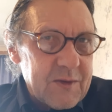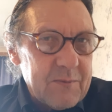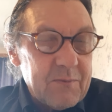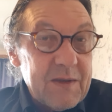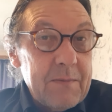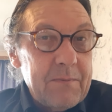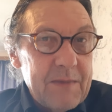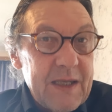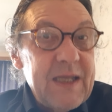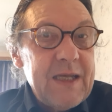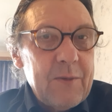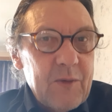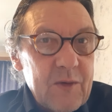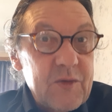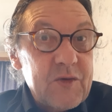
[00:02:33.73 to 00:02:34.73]

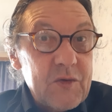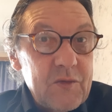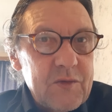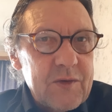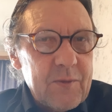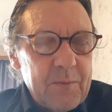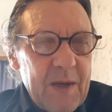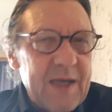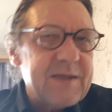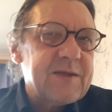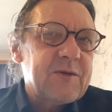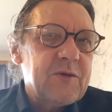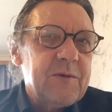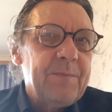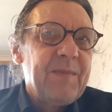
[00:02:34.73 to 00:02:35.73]
many will choose to pass
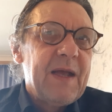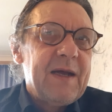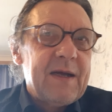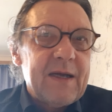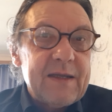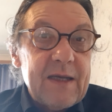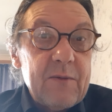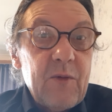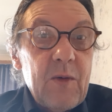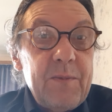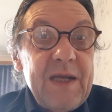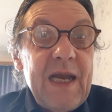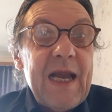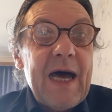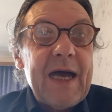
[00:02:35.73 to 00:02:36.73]
through, and then we'll
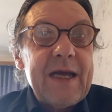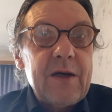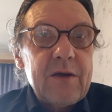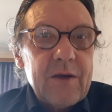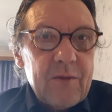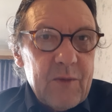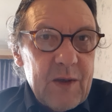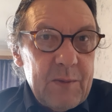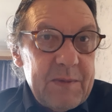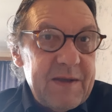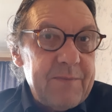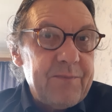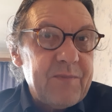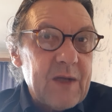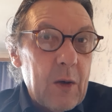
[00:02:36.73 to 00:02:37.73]
be lighter, we'll
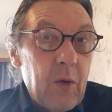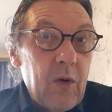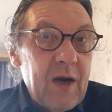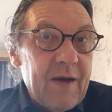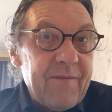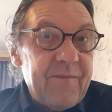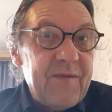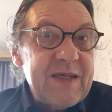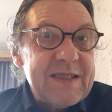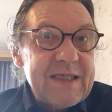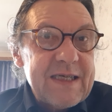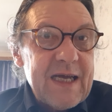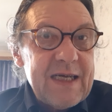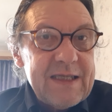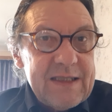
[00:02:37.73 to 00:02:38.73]
be all our
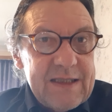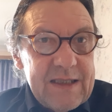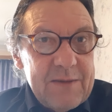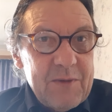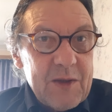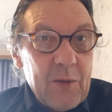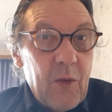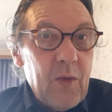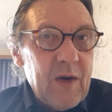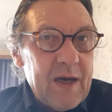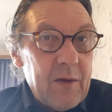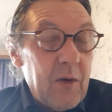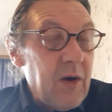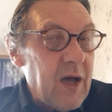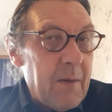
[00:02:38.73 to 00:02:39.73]
physicality, but
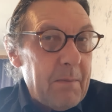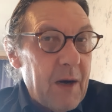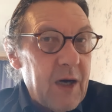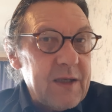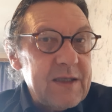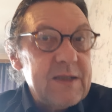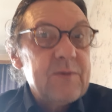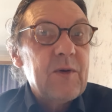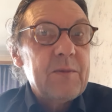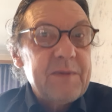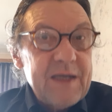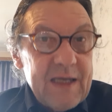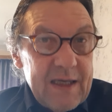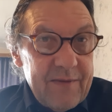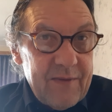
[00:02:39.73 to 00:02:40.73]
all our bodies will
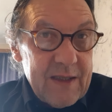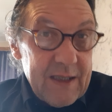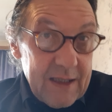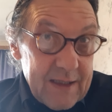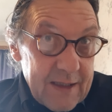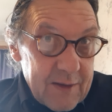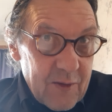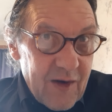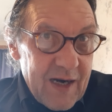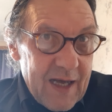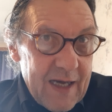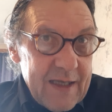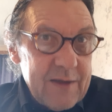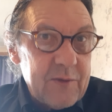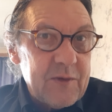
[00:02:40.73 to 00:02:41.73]
be elevated and
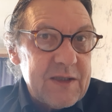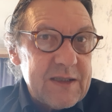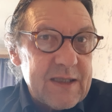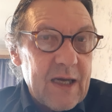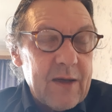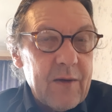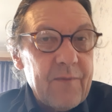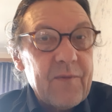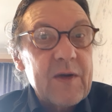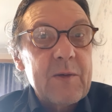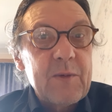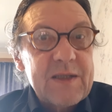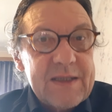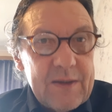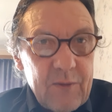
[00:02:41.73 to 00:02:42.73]
aligned to this higher
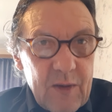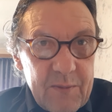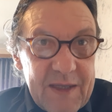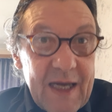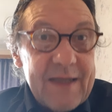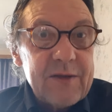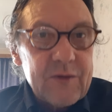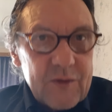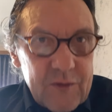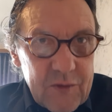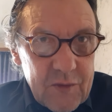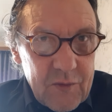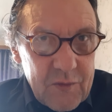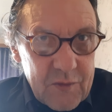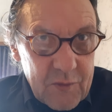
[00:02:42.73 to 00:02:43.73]
frequency. We'll be
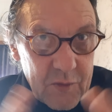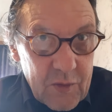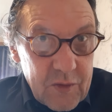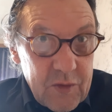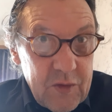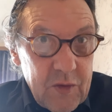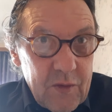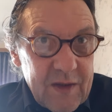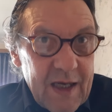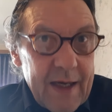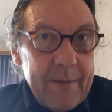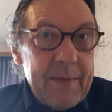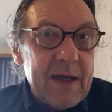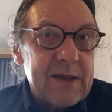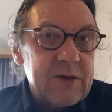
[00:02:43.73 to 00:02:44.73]
introduced to the new
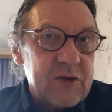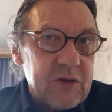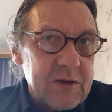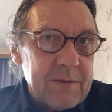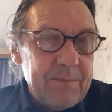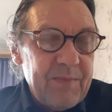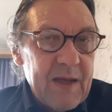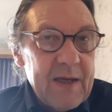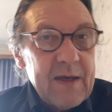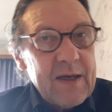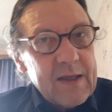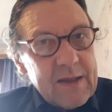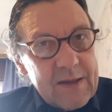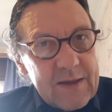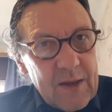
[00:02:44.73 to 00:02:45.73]
dimension,
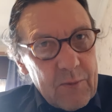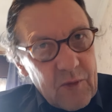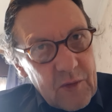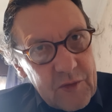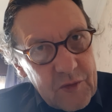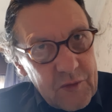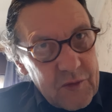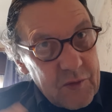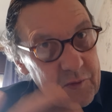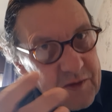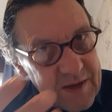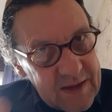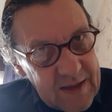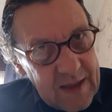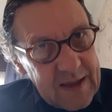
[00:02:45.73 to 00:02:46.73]
and then some will choose to
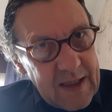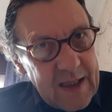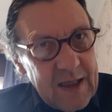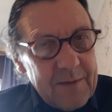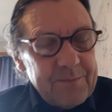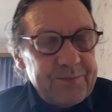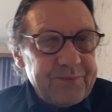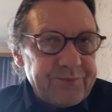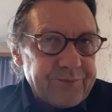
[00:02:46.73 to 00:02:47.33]
stay there.